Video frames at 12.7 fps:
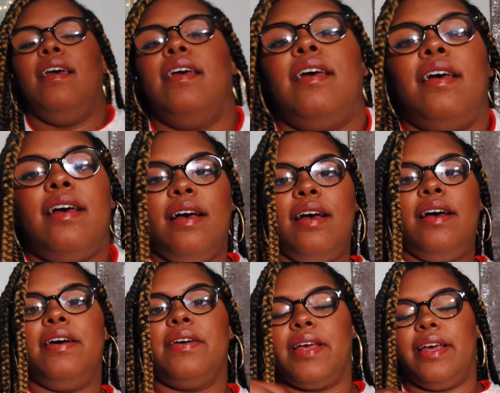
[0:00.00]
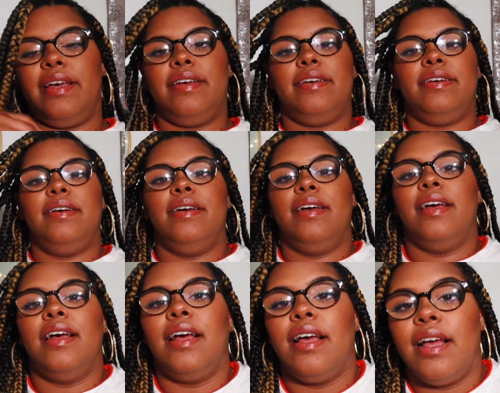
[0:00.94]
Okay,
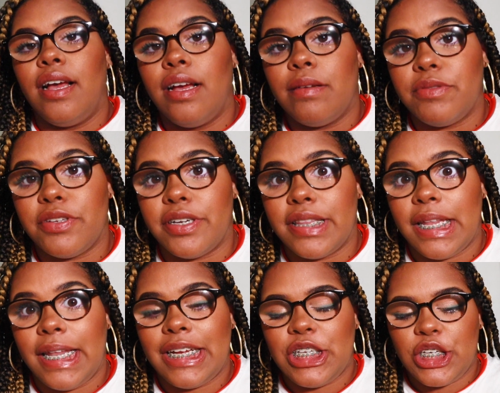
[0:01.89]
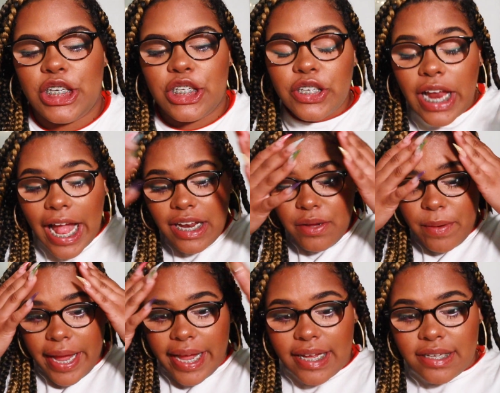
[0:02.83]
I'm sorry, the light changed.
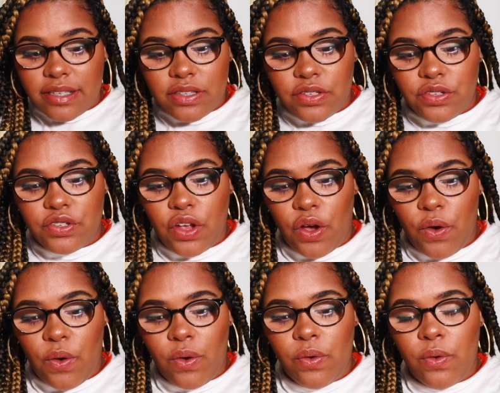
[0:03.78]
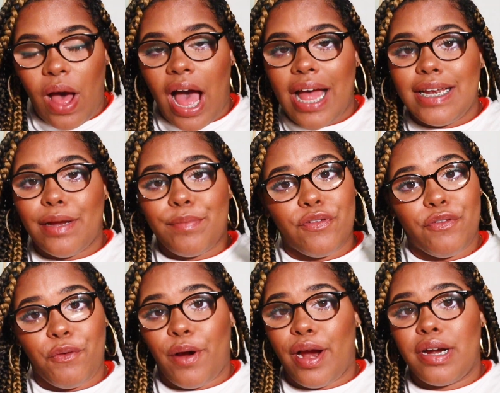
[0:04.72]
Anyways, so number
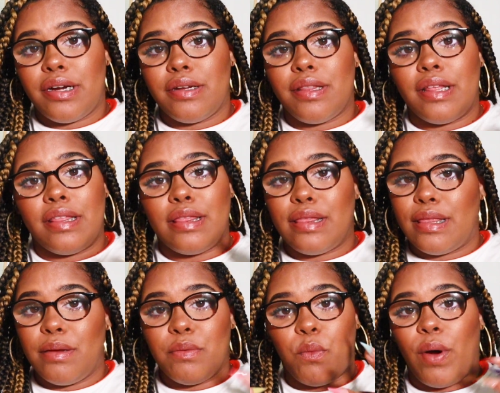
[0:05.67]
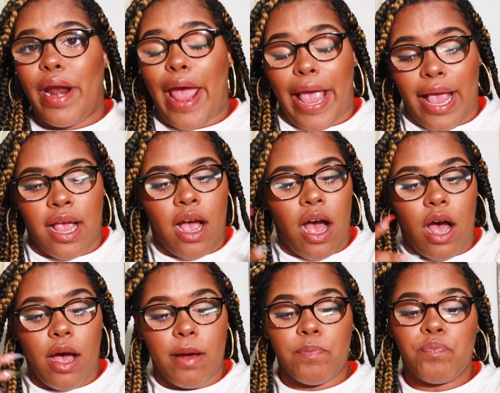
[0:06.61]
4, what I hate.
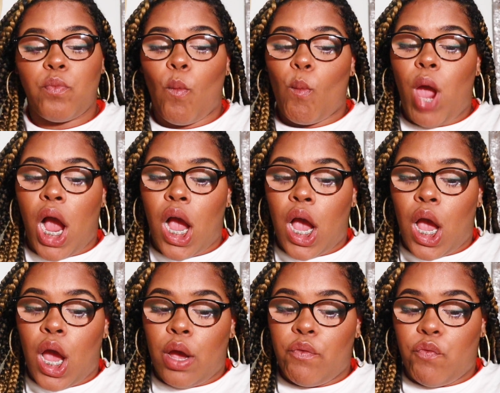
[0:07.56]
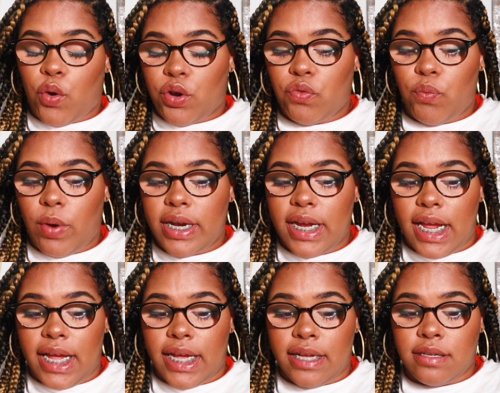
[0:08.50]
Fourth one
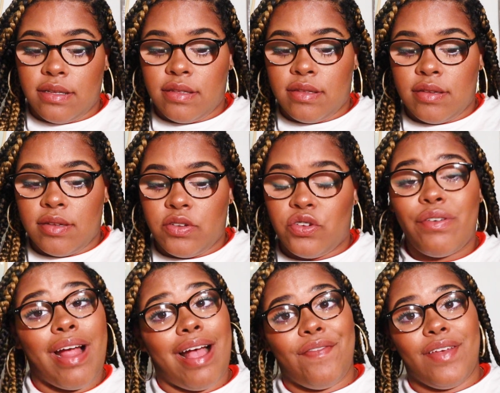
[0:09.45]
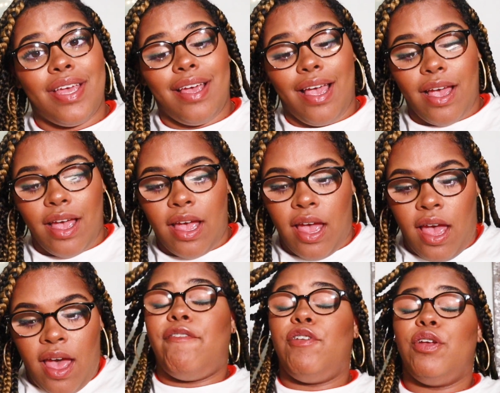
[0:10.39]
is traffic.
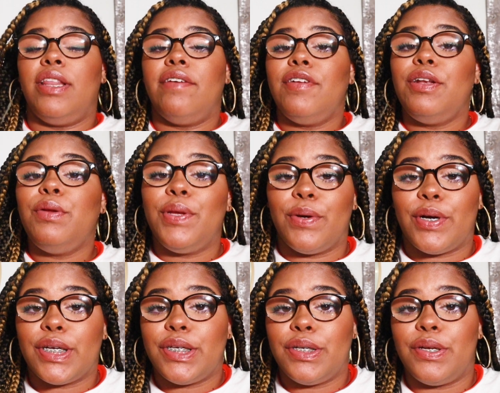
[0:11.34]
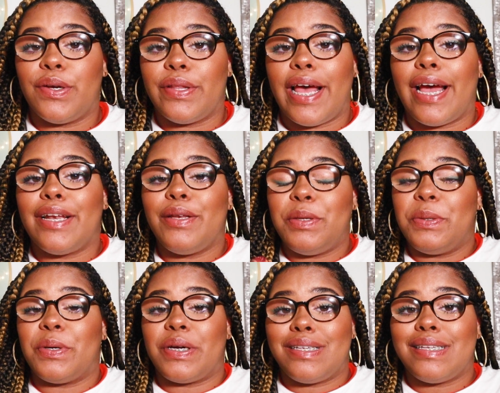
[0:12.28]
If you live in New York, you know that New
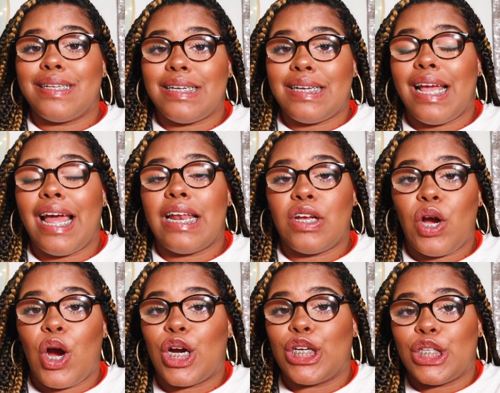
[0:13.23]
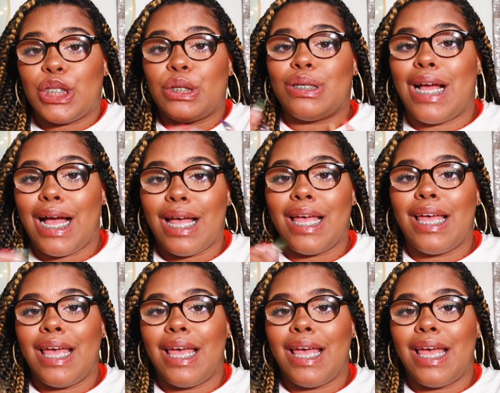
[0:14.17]
York City and cars do not